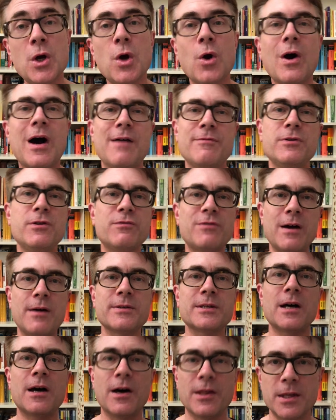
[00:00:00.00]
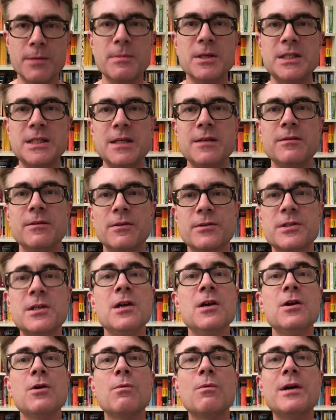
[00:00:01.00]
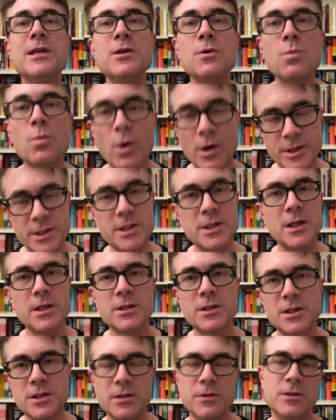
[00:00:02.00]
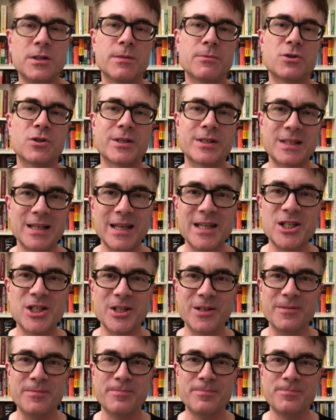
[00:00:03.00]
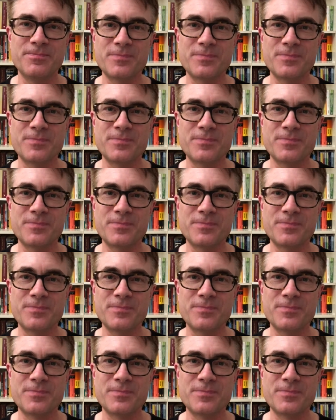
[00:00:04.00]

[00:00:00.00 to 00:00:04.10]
Or have you found other materials where you wanted to do some translation?